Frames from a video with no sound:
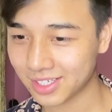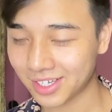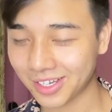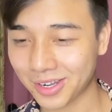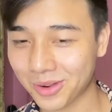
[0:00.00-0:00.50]

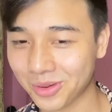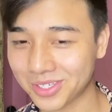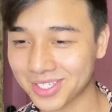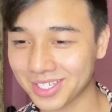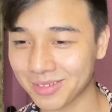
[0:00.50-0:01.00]
I can't
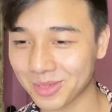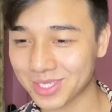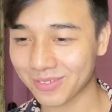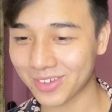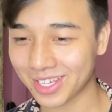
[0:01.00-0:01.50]
wait to see the
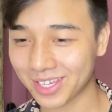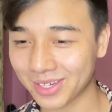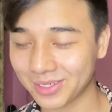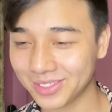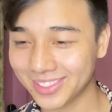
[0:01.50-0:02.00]
music video.